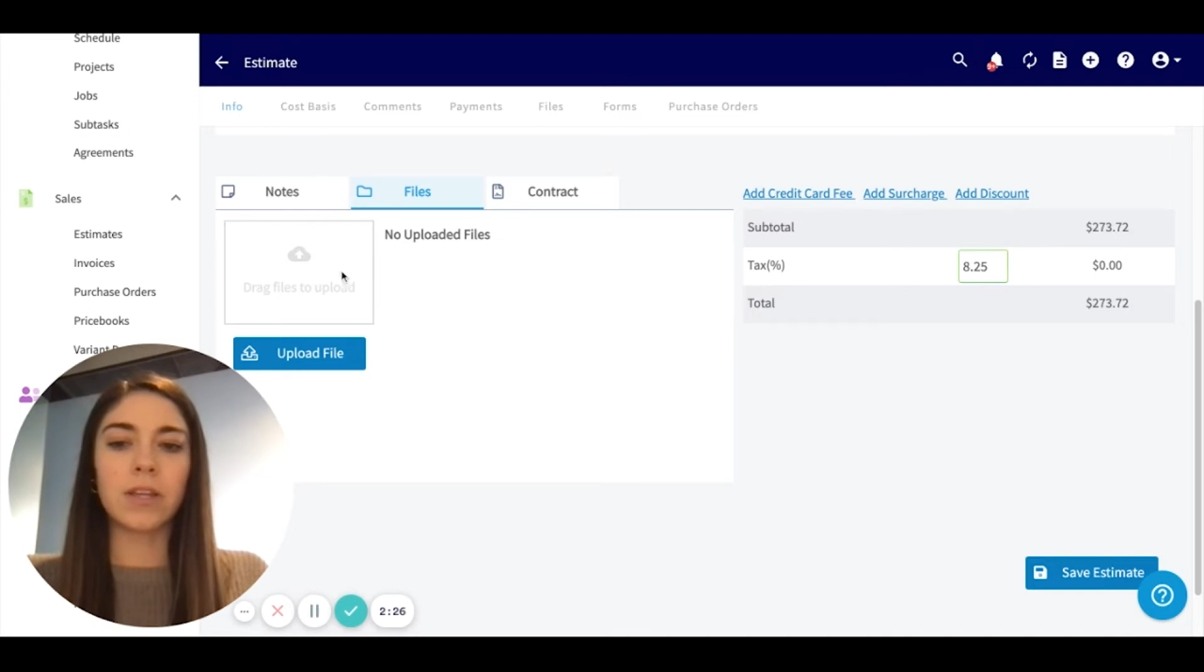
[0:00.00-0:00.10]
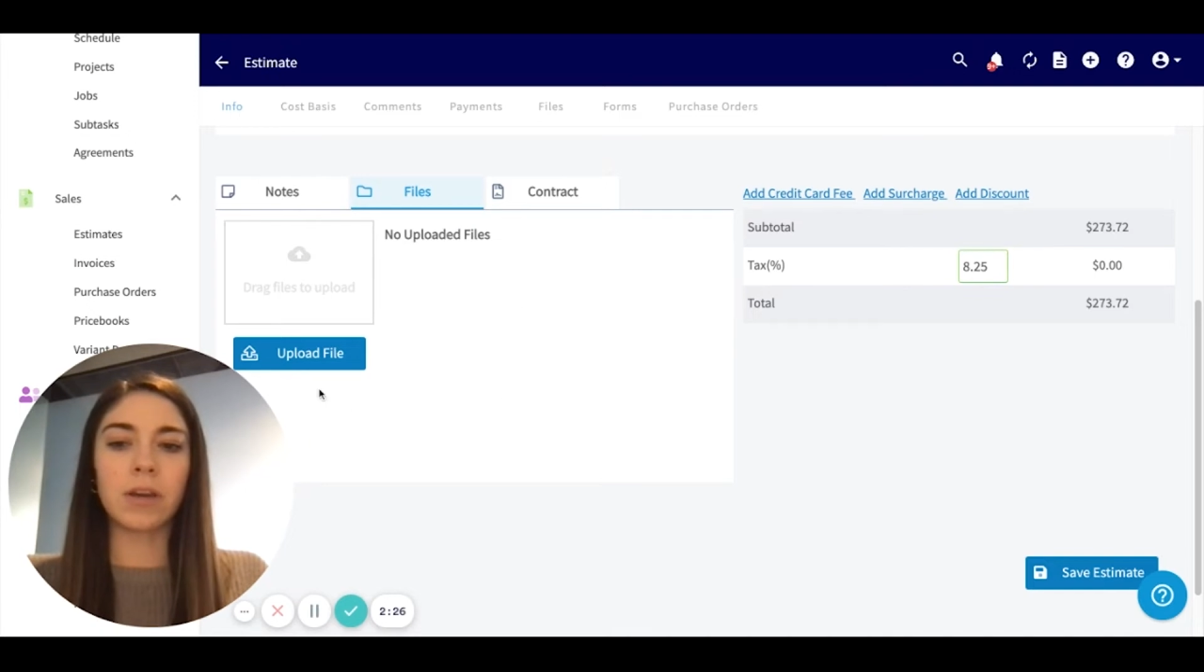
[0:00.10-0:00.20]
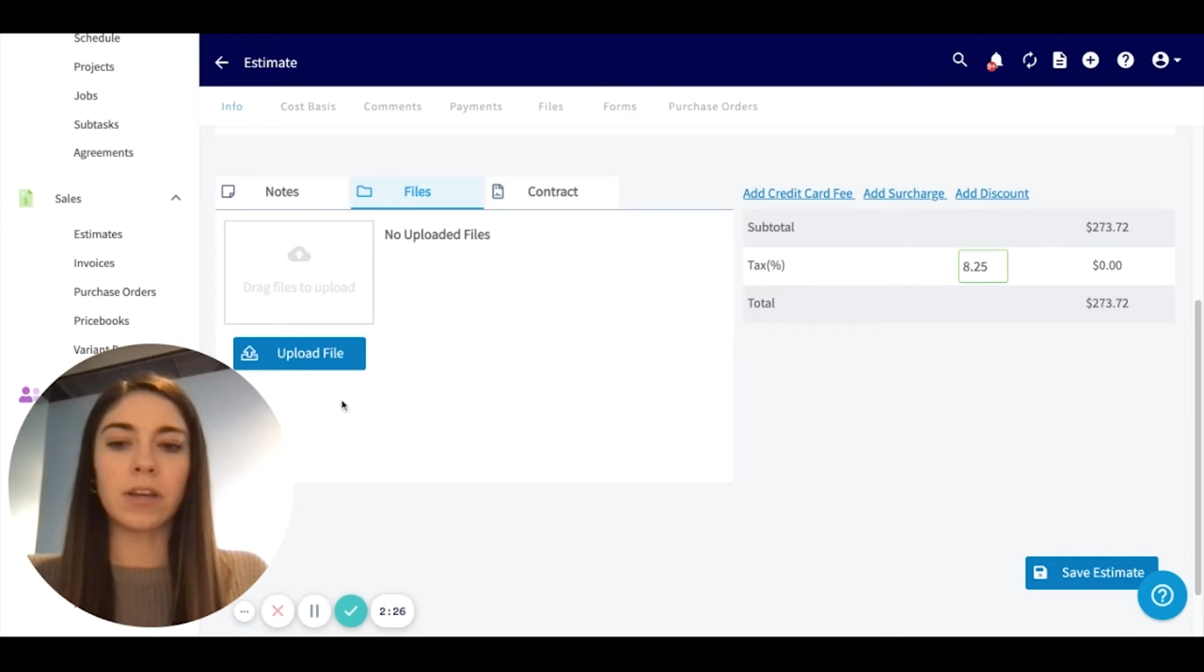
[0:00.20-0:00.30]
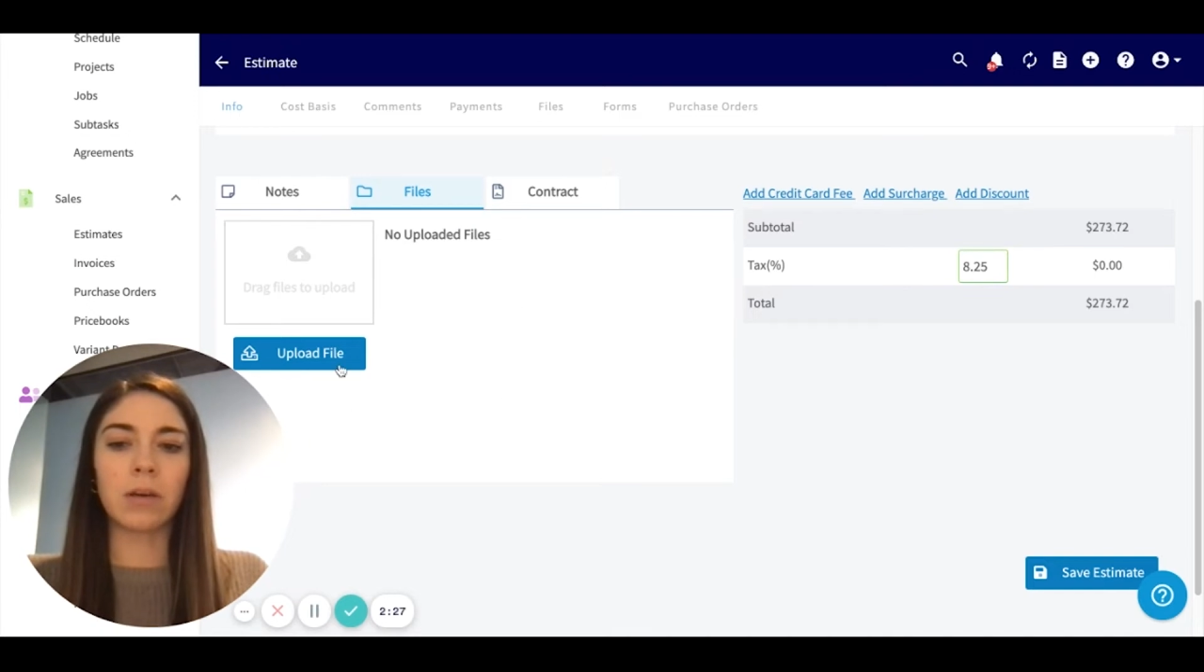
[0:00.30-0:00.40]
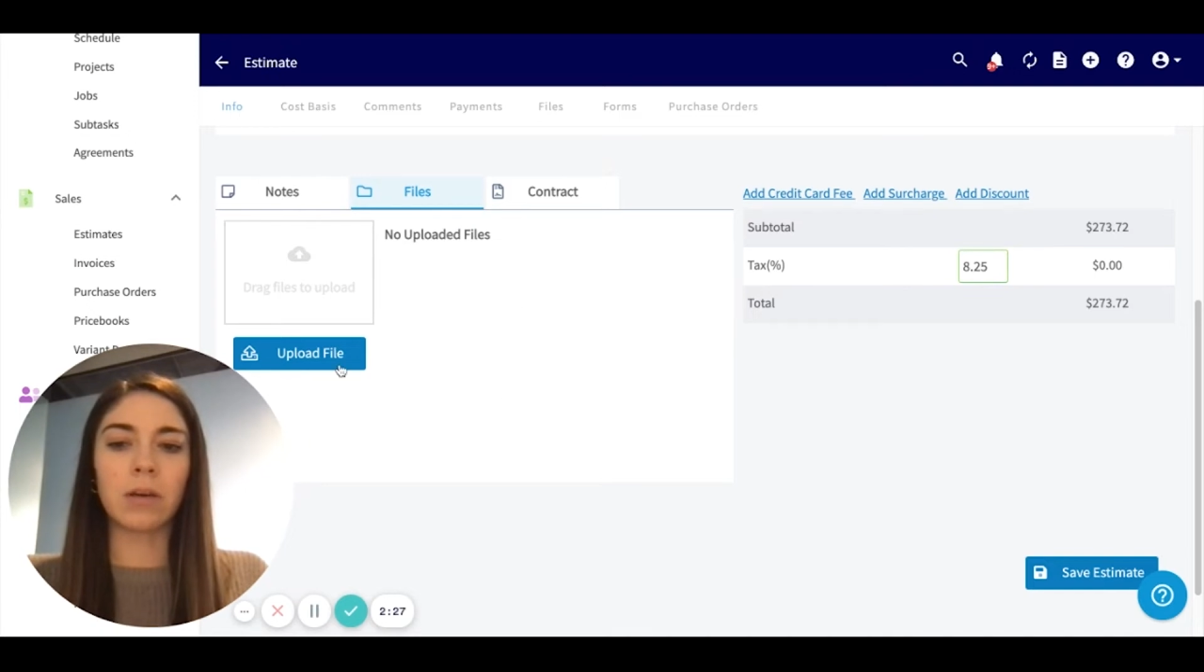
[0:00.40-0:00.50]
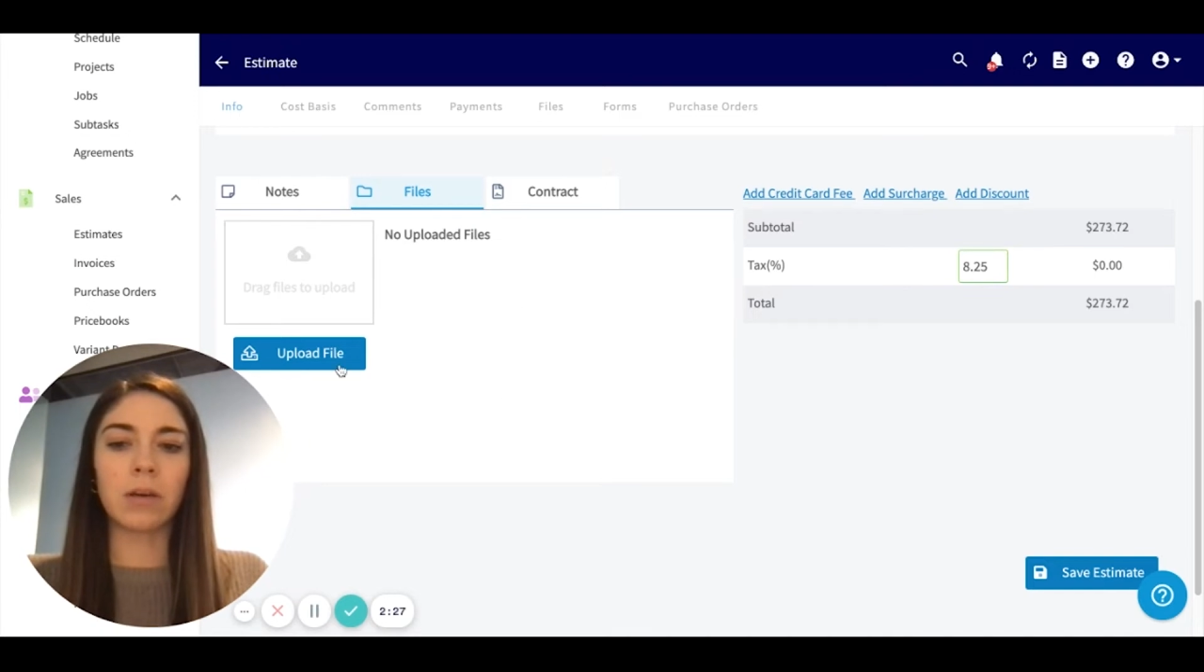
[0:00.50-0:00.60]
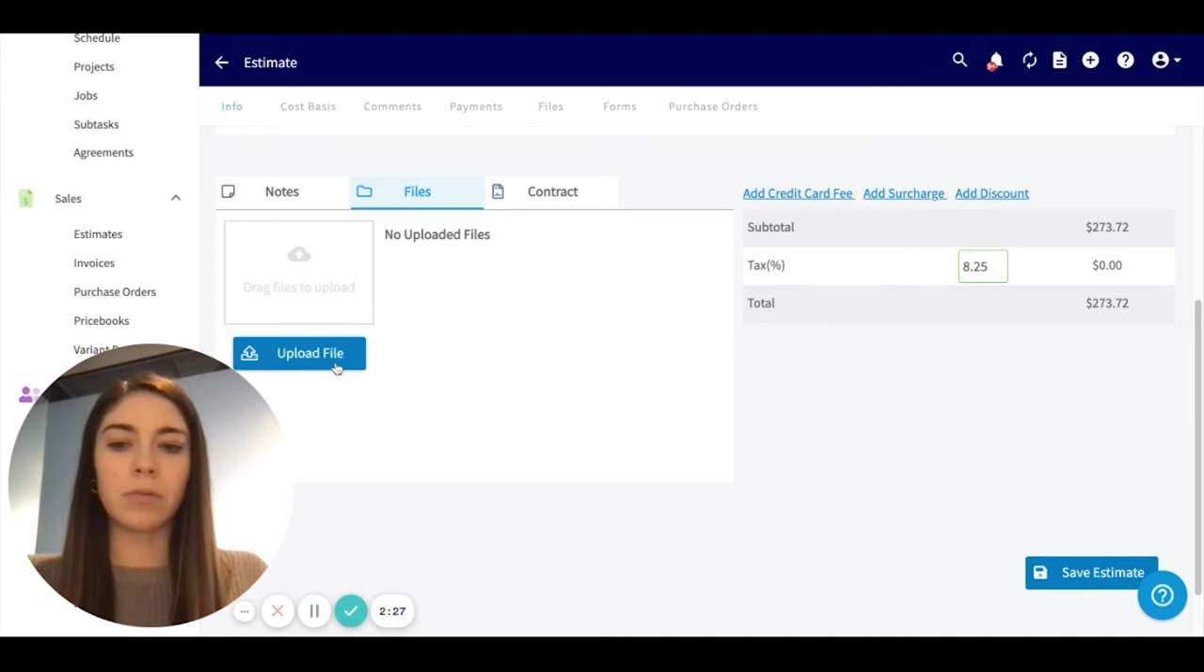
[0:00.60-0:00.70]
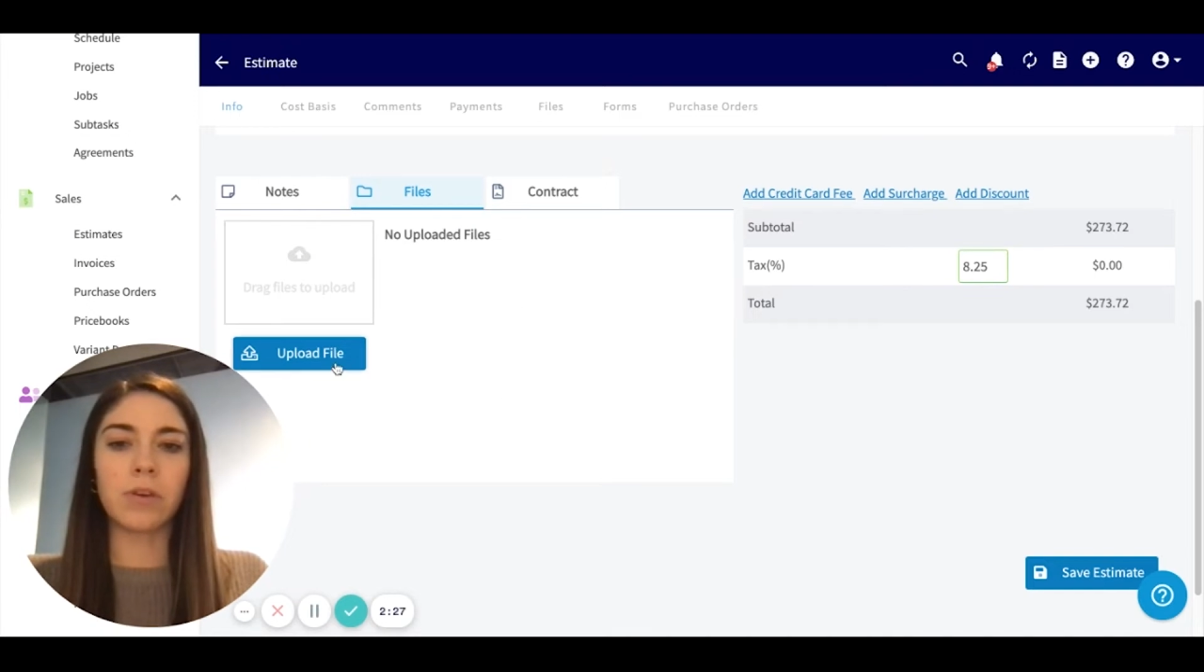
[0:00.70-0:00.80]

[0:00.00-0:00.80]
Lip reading: you can upload